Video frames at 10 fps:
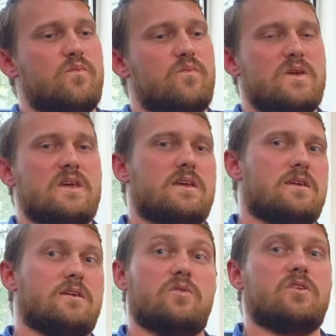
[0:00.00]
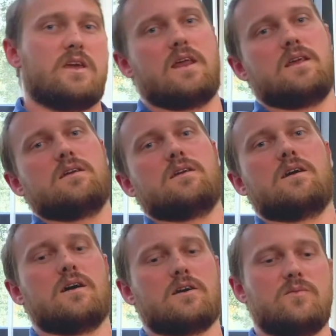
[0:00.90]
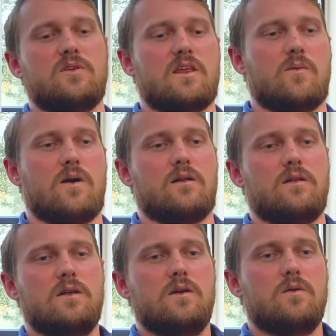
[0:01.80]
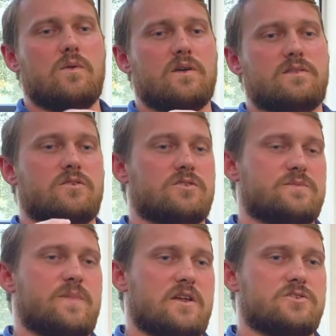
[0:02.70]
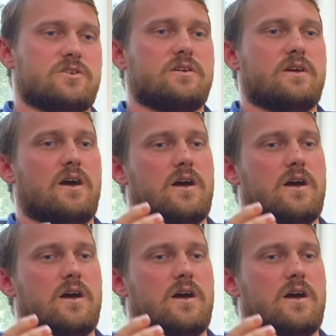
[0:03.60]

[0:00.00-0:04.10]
be communicating well with your dispatcher,